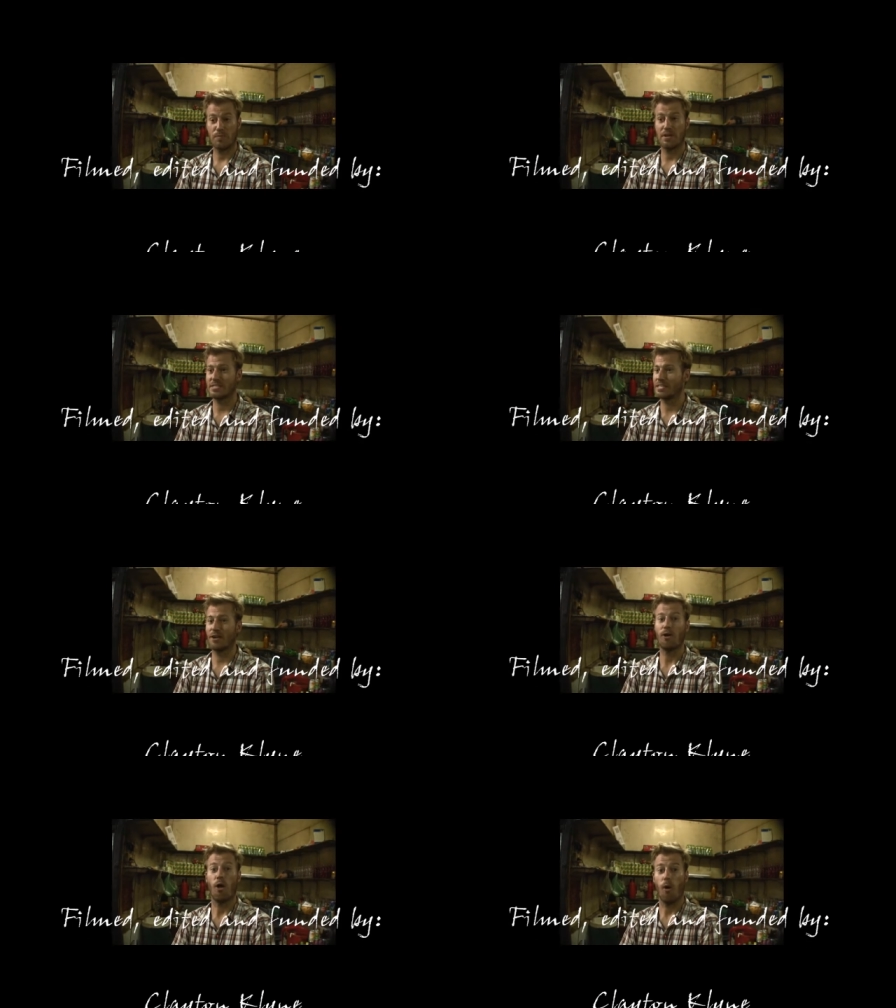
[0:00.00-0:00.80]
minutes
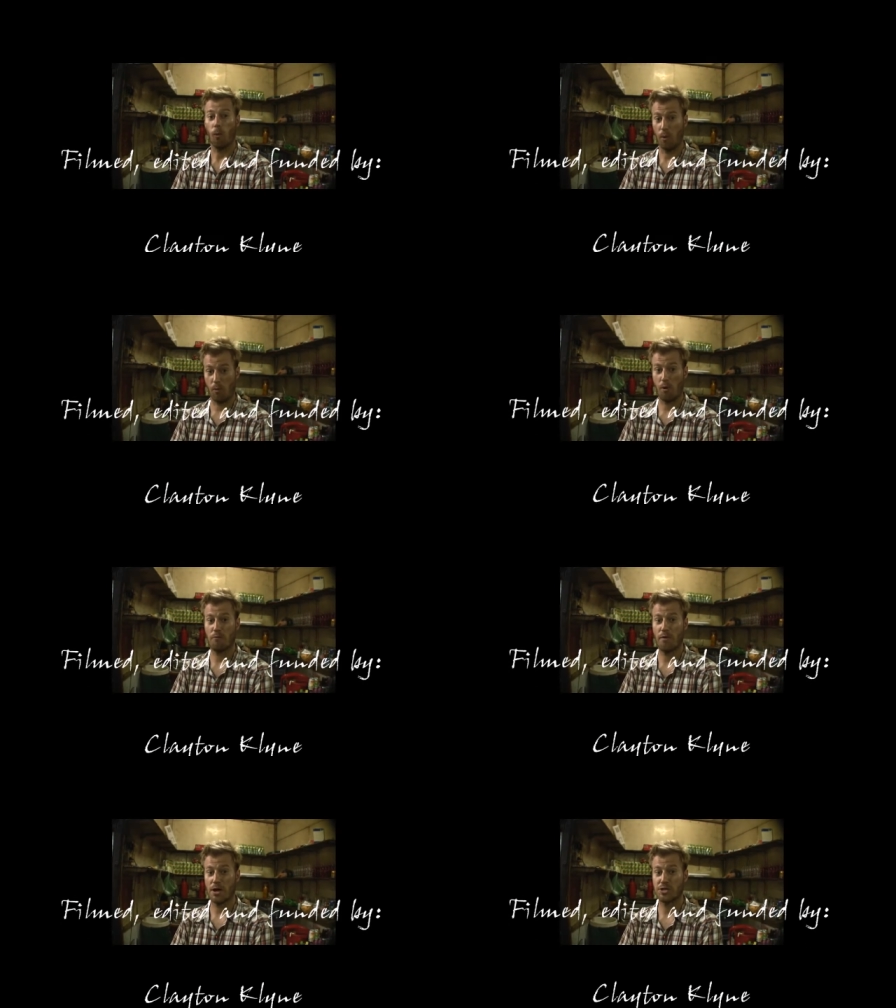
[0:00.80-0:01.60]
later, we were in
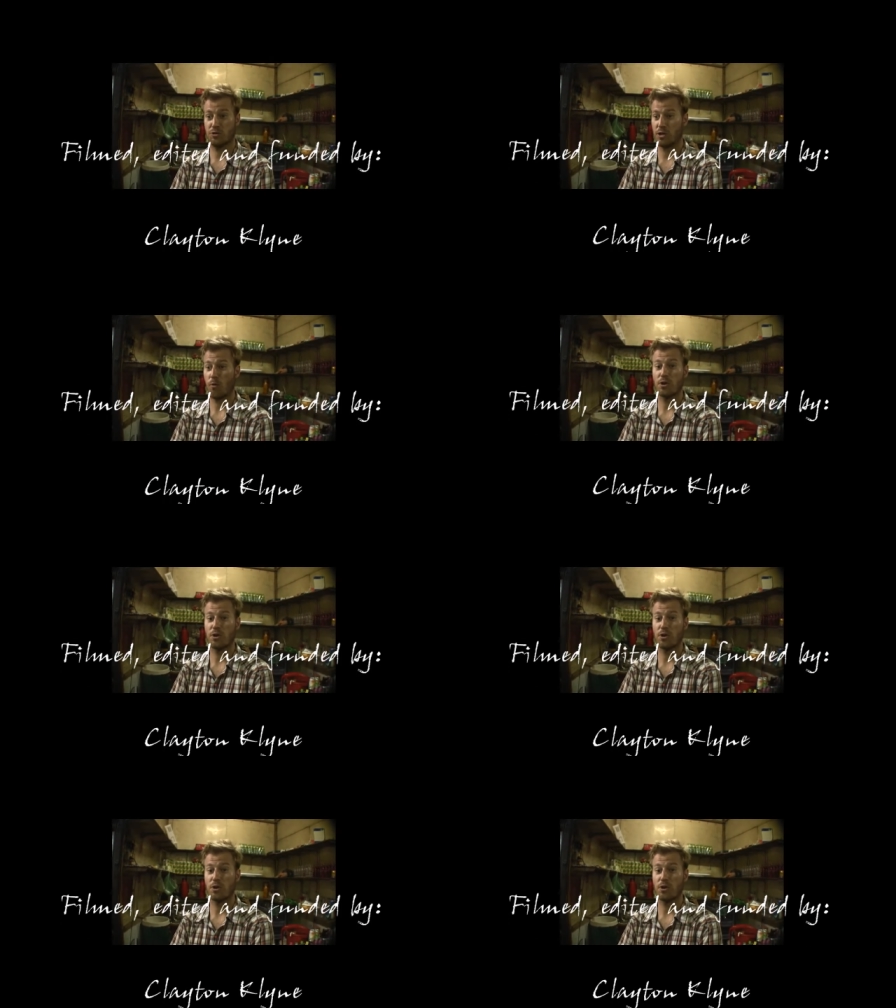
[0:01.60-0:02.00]
fact shooting.